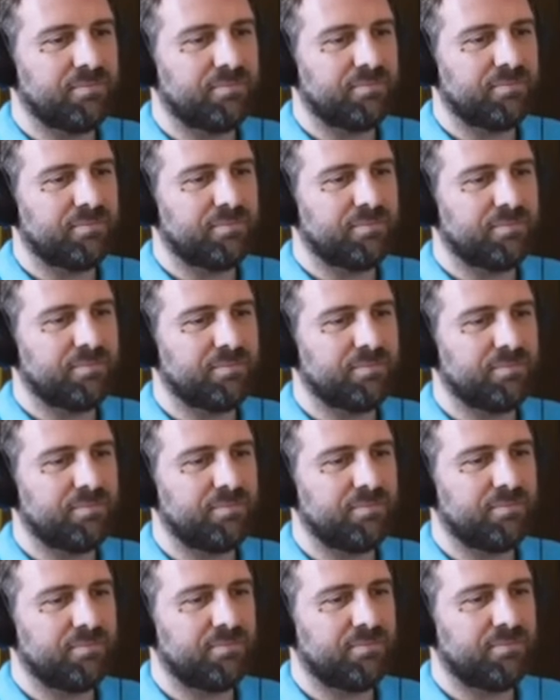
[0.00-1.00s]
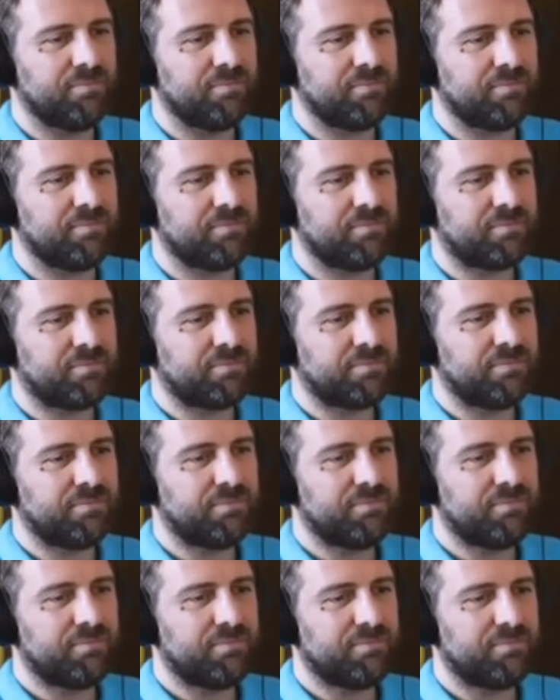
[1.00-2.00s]

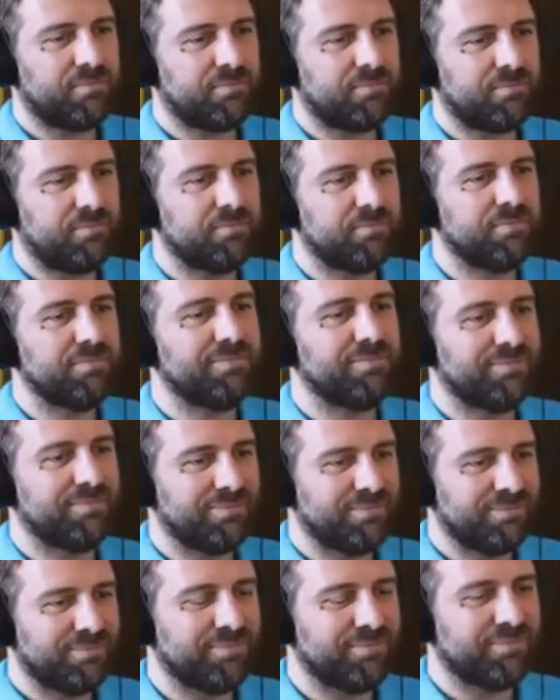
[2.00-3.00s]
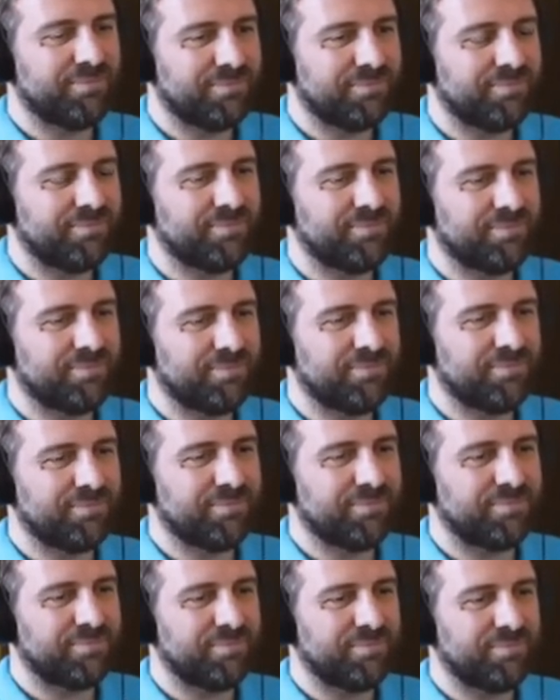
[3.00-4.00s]

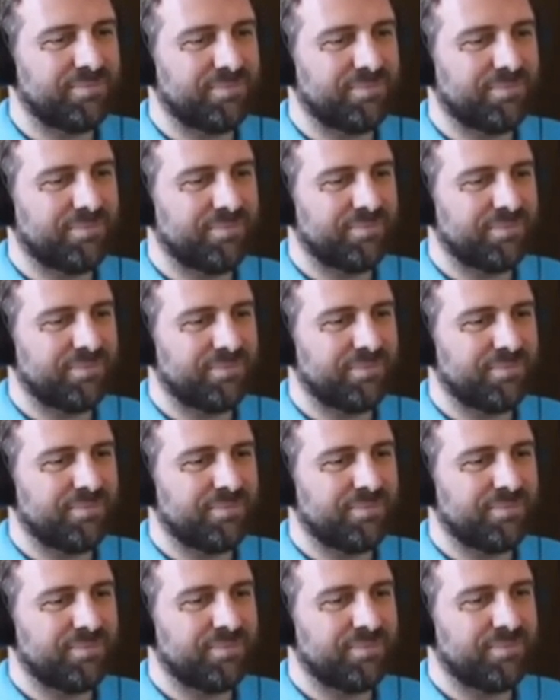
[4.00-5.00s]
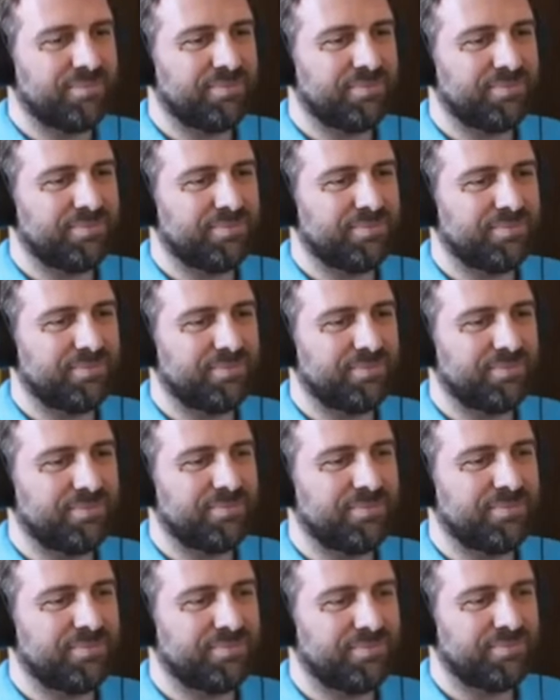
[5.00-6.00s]

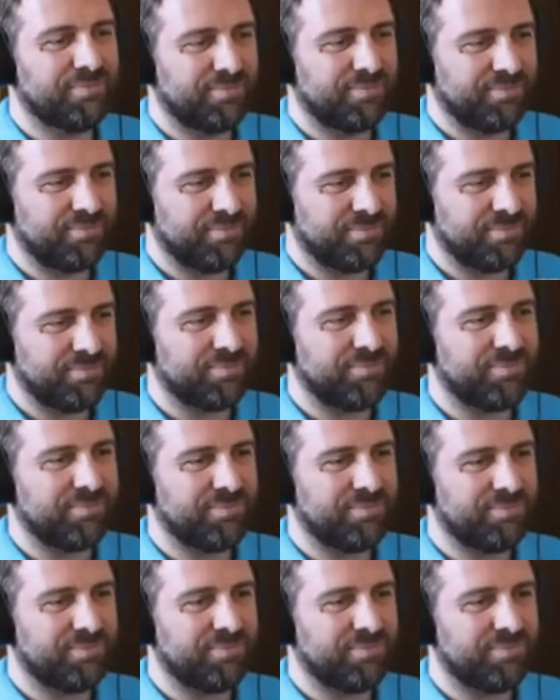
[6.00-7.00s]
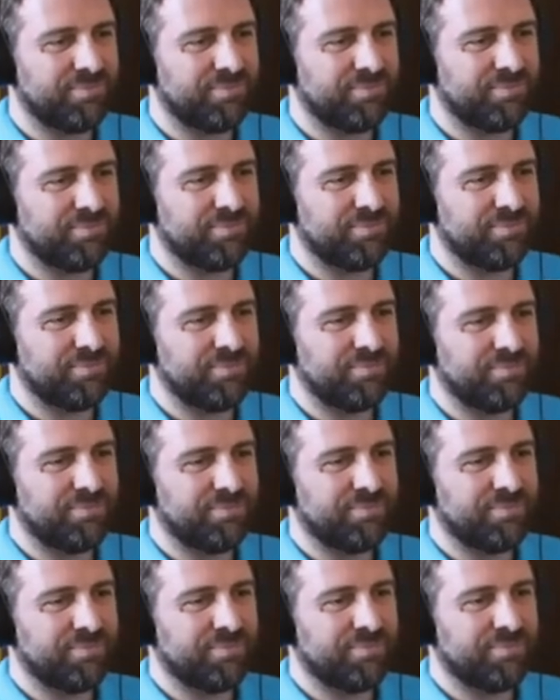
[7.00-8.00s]
This person isn't speaking.